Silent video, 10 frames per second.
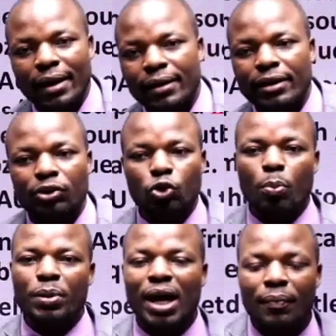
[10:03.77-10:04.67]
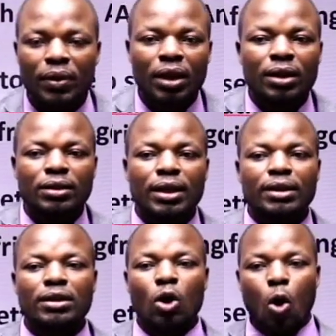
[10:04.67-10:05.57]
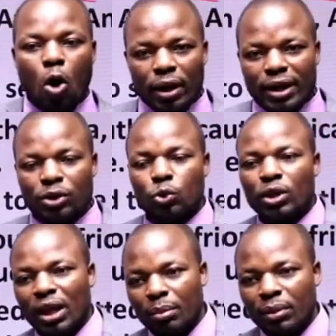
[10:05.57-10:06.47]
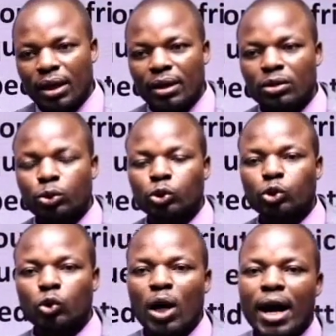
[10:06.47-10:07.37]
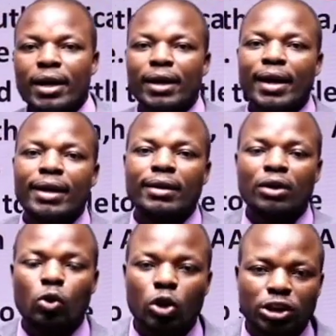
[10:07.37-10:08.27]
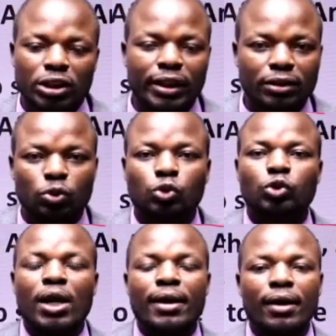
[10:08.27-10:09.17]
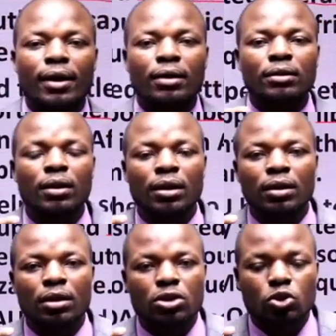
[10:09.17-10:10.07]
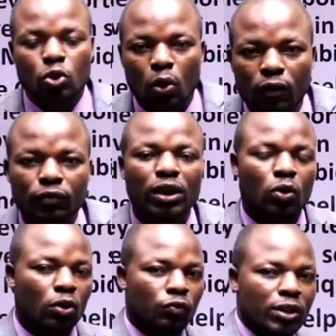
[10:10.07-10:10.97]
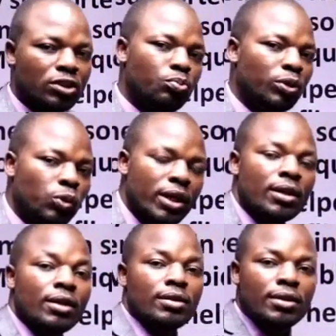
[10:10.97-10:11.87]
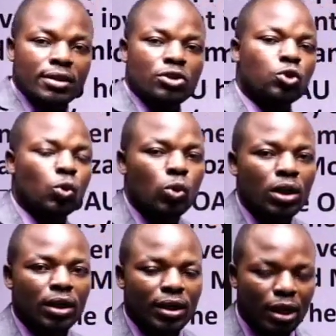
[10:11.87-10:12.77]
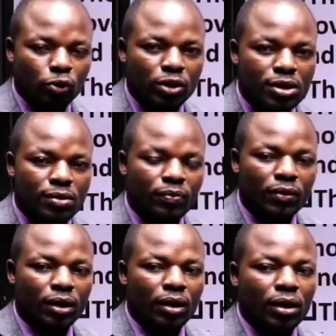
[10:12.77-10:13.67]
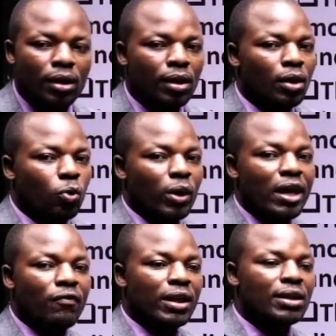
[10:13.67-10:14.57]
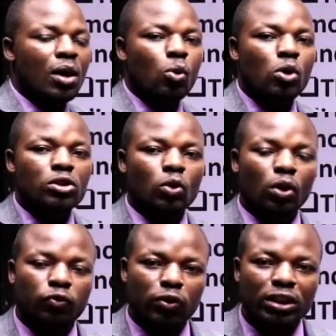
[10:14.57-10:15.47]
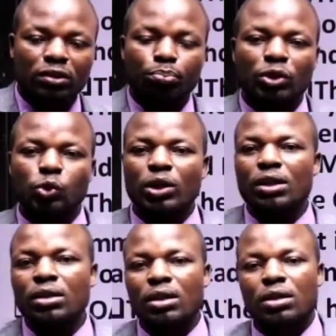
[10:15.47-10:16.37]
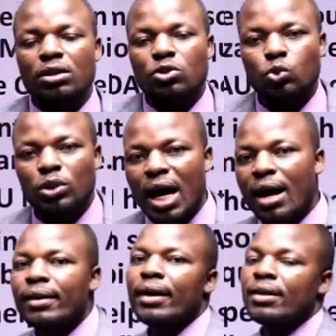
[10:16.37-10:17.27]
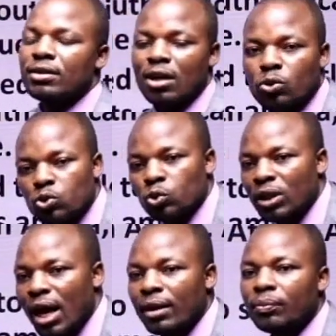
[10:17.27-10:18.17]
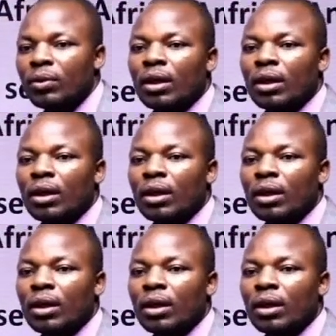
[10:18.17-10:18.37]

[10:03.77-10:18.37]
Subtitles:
and Ethiopia, then the OAU came in to try and negotiate, to try and solve the conflict between these two countries. Whenever there was conflict between Sudan and South Sudan,